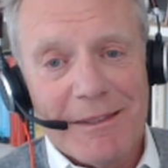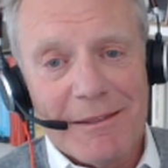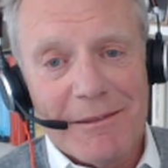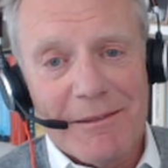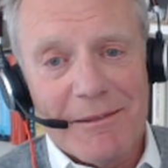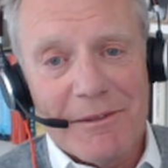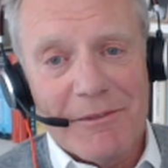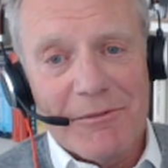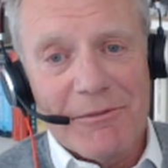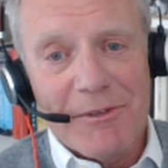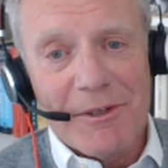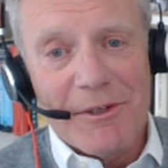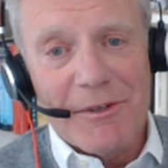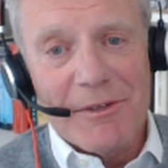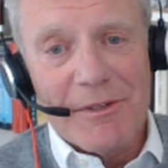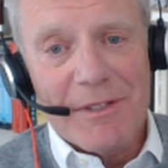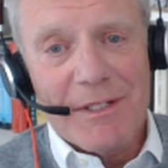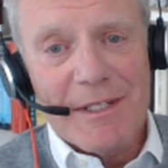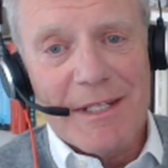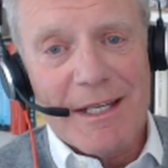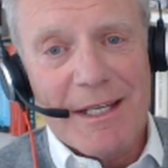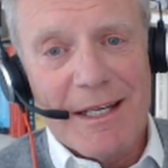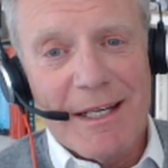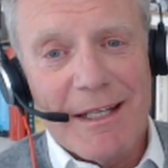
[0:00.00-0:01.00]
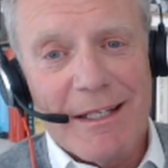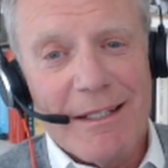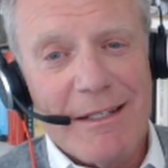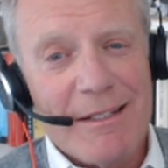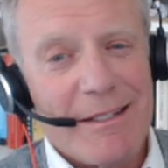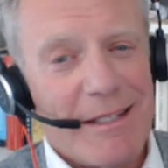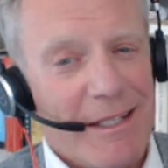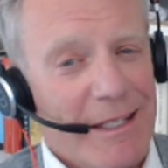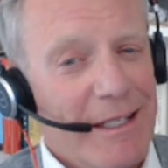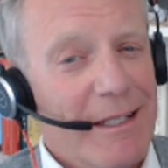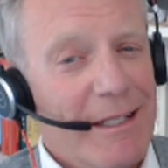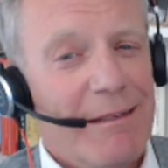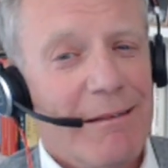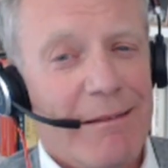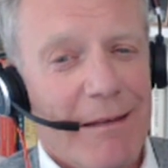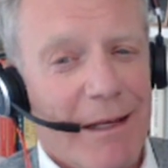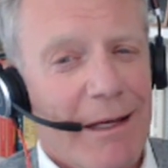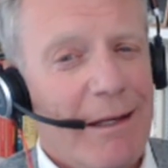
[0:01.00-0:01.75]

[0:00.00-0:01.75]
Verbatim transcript: the the folks saying you see